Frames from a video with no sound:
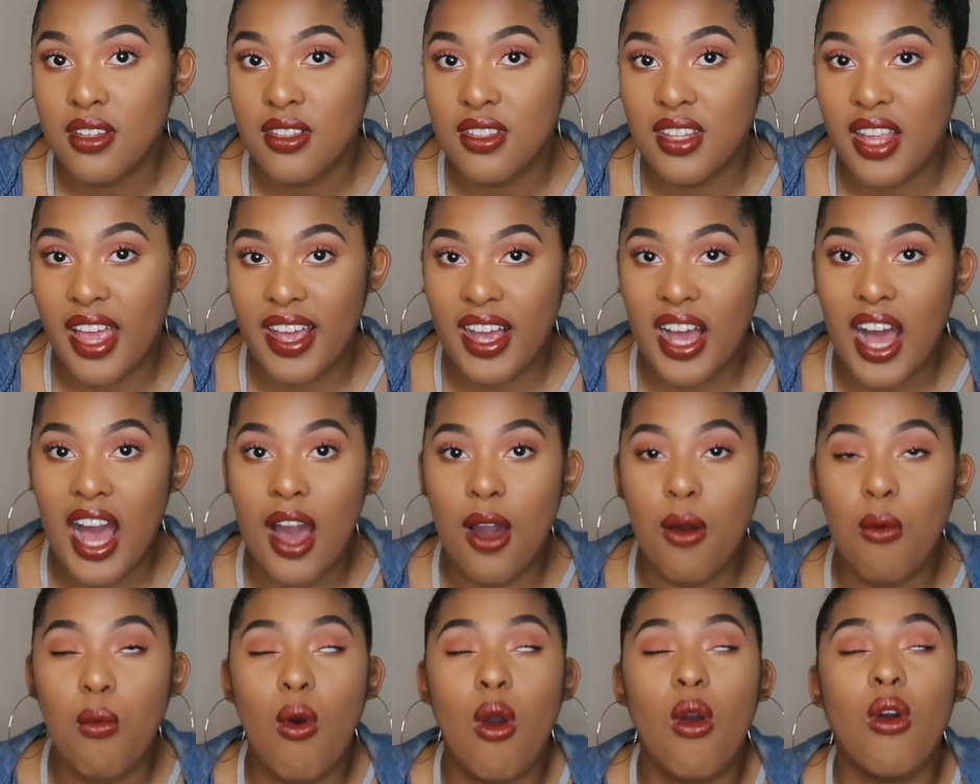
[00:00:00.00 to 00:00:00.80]
Like,
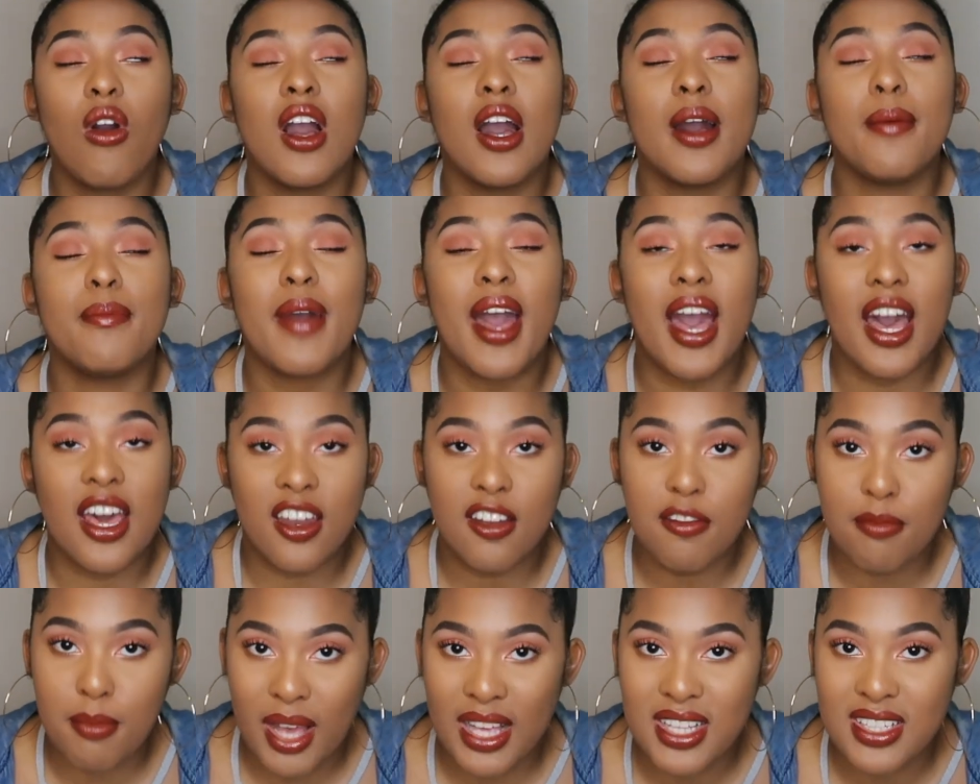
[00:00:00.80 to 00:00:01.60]
I woke up
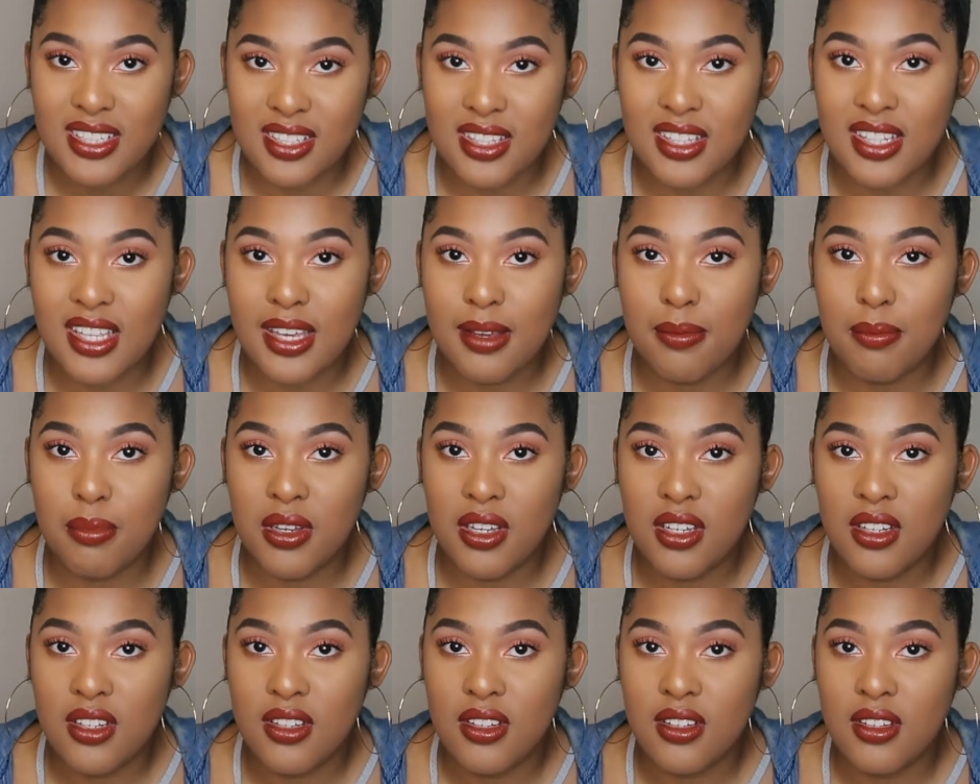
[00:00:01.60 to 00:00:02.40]
out of my sleep
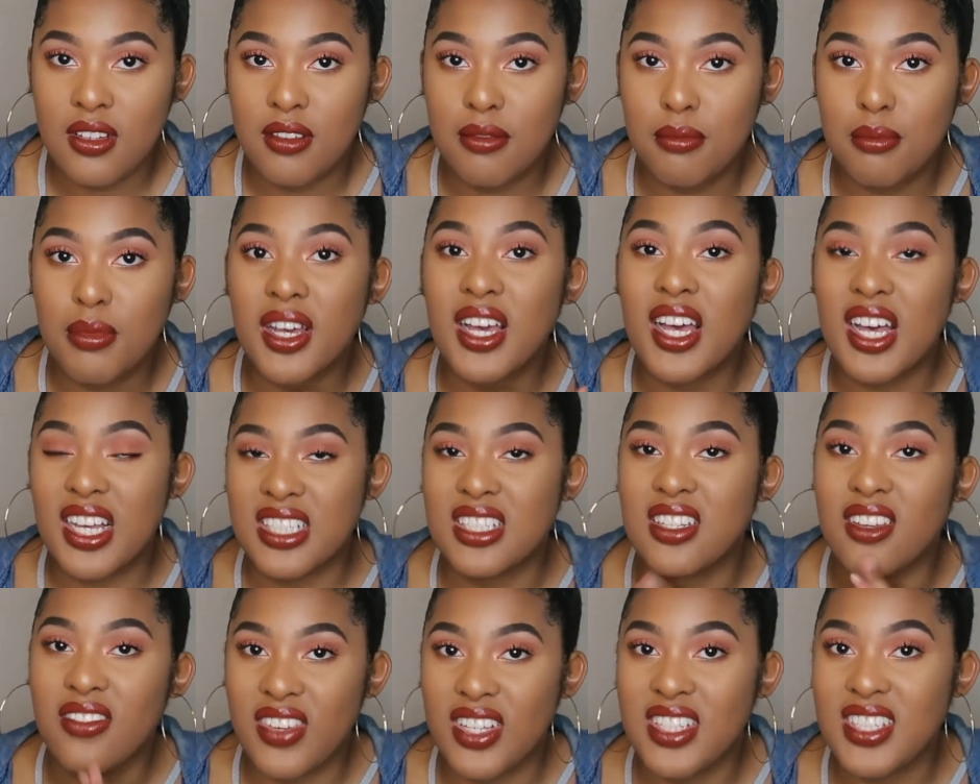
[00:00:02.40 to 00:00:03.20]

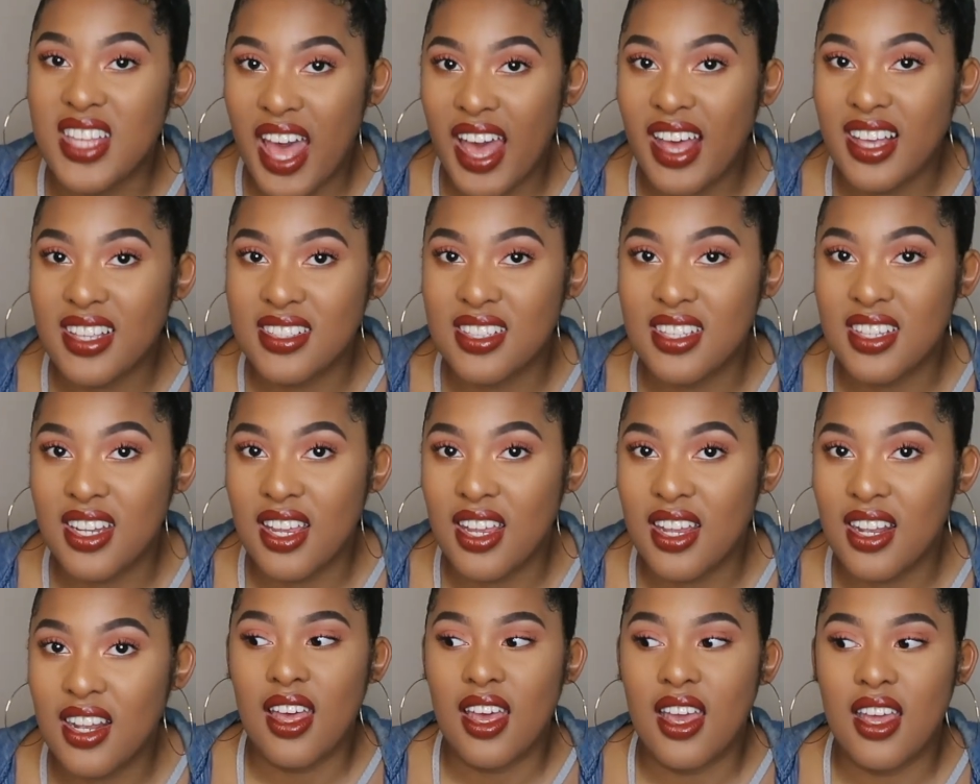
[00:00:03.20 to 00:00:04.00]
because of his
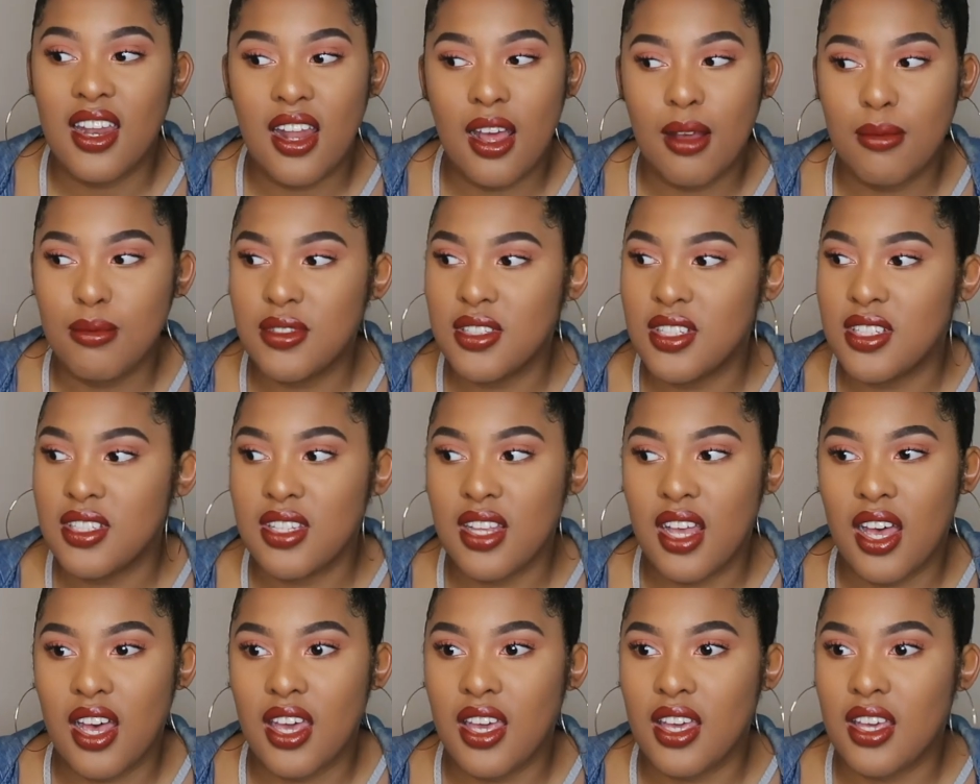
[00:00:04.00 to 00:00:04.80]
accident. And I'm
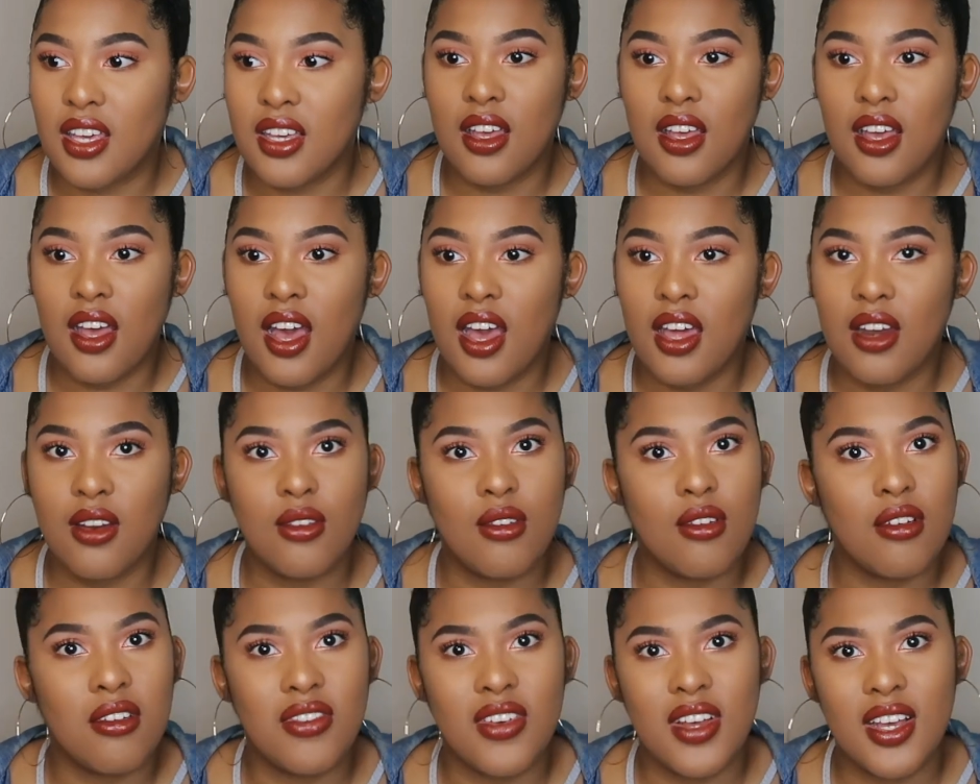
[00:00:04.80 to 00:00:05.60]
just like, I
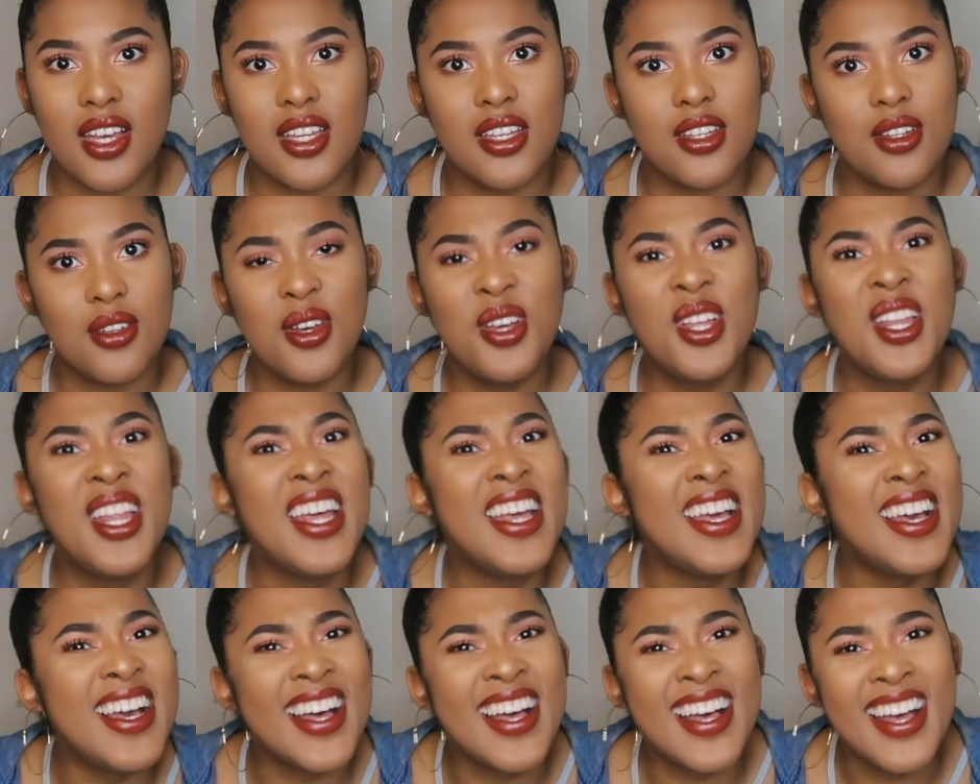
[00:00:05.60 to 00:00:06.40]
don't know if I can do this.
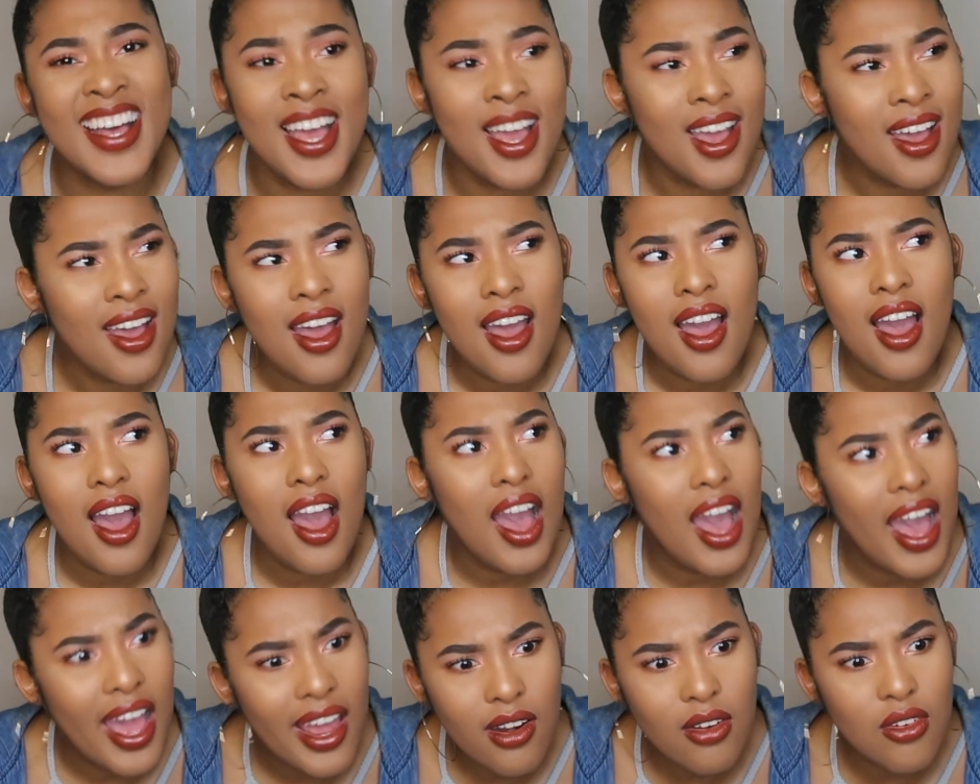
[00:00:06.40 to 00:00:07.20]

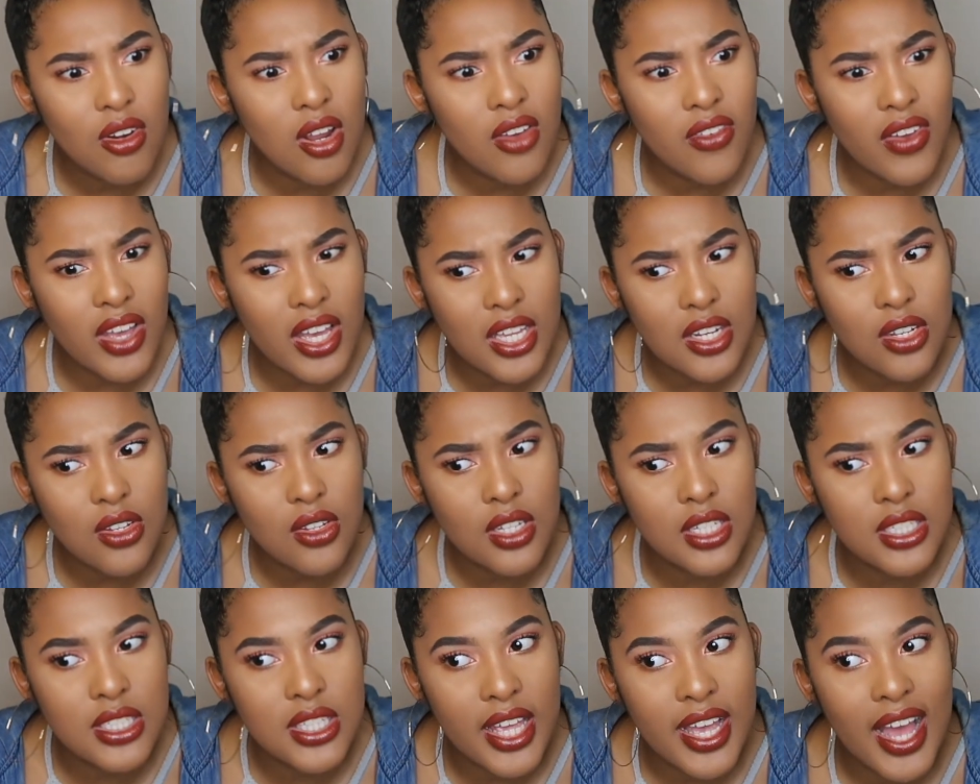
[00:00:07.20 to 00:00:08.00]
I don't know if I
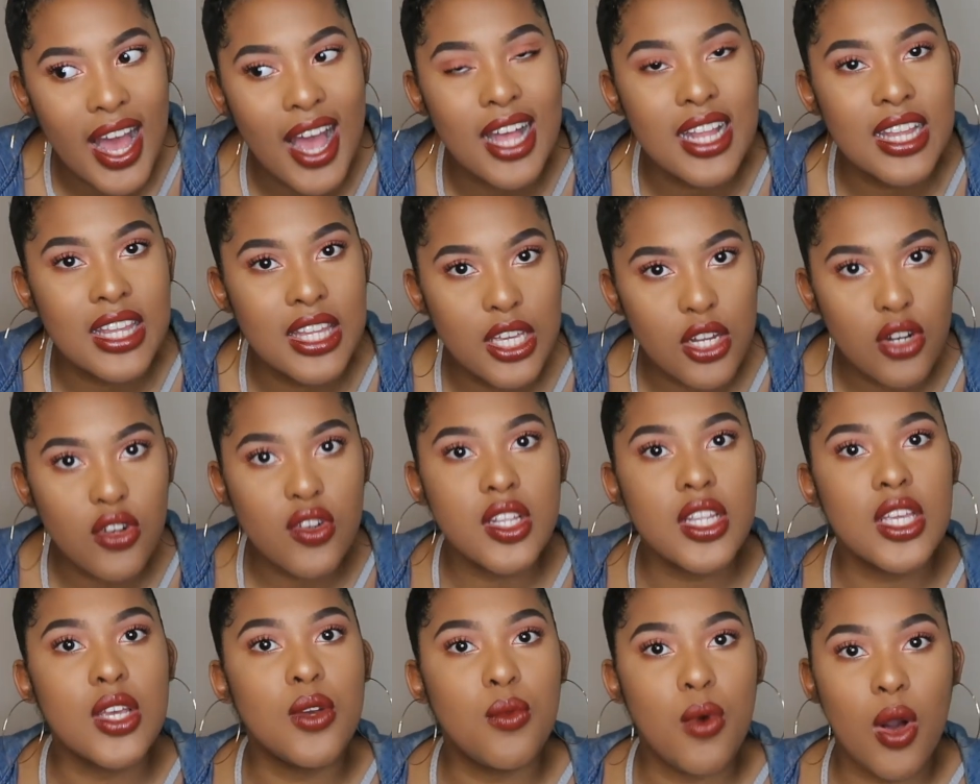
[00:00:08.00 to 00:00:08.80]
can do this. Like, I
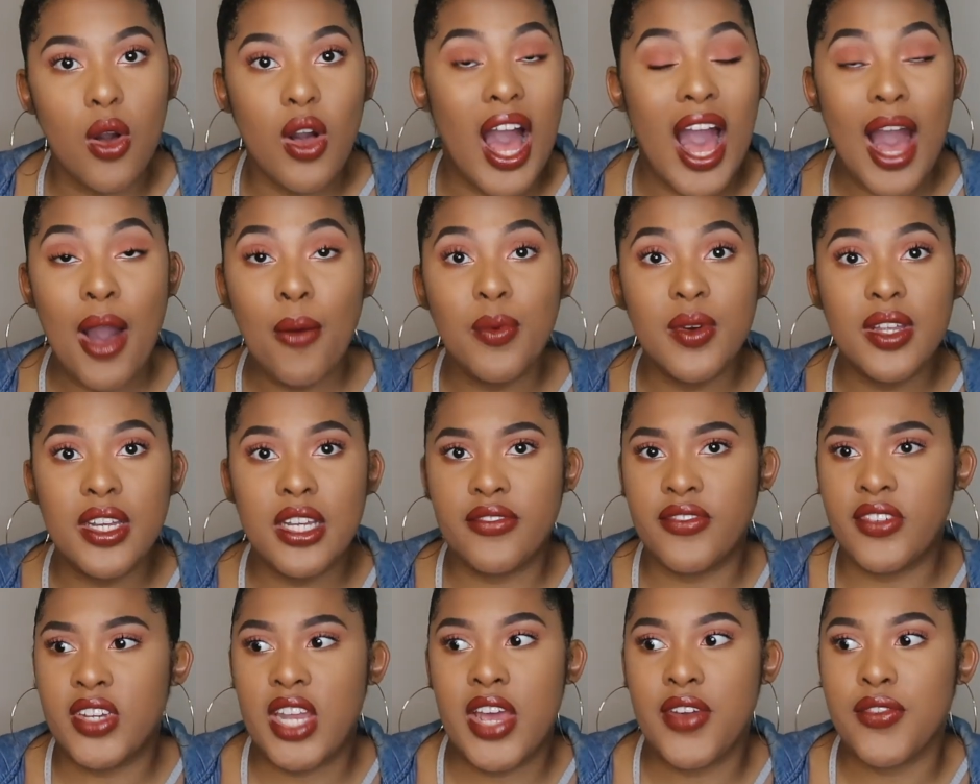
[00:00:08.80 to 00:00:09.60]
literally, well, I would
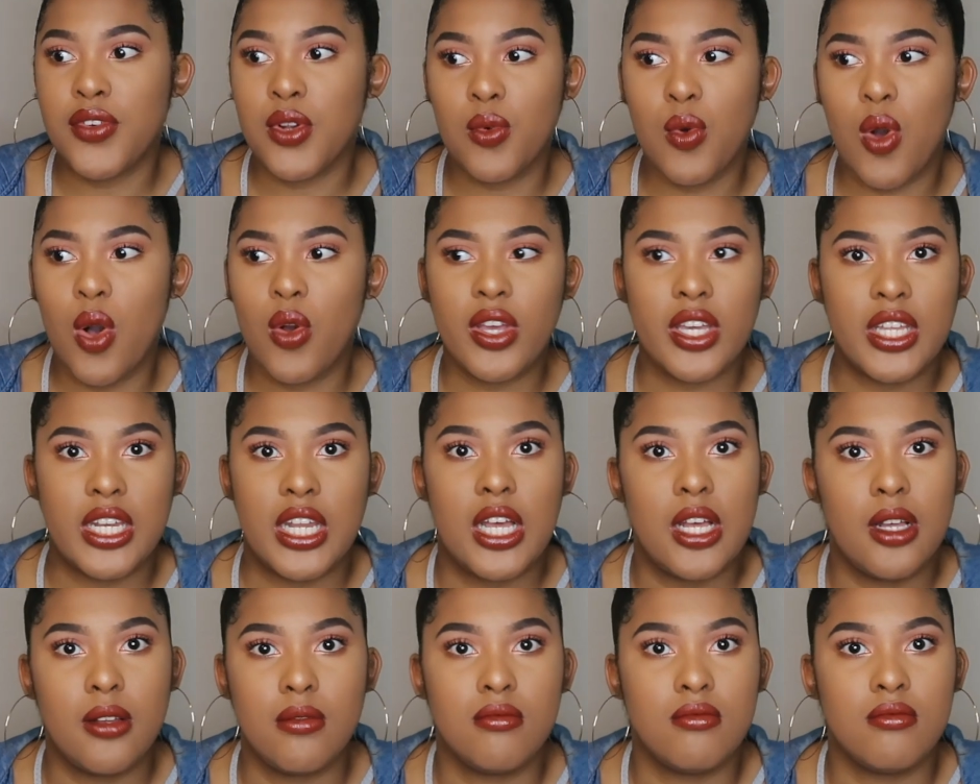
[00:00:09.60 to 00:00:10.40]
have never
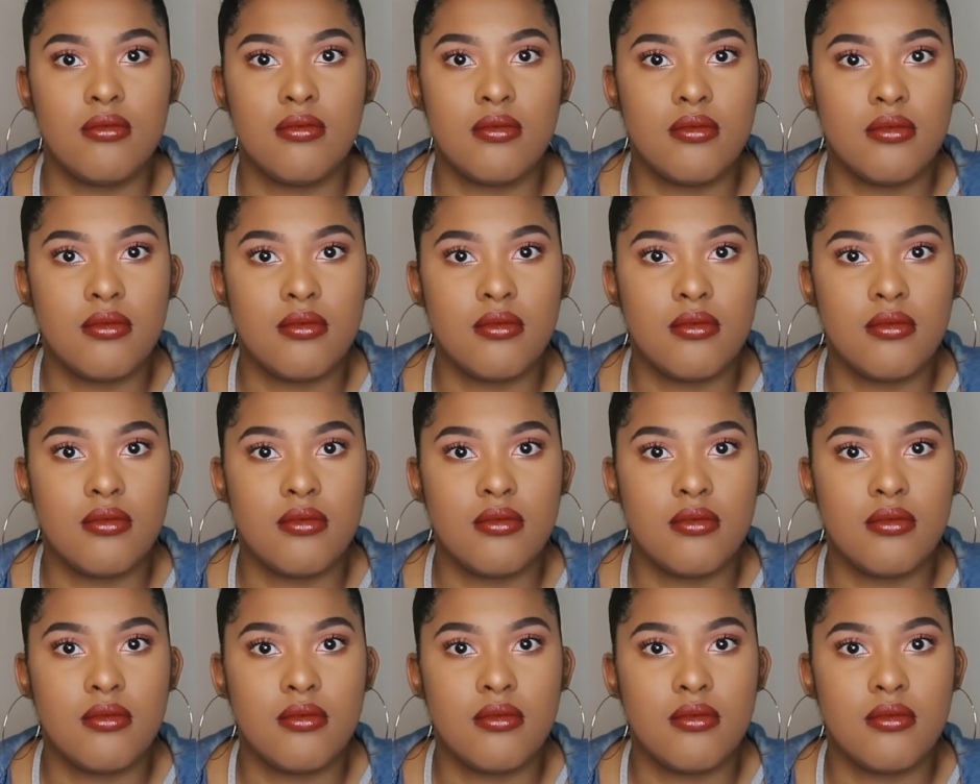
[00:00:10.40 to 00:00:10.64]
woken up,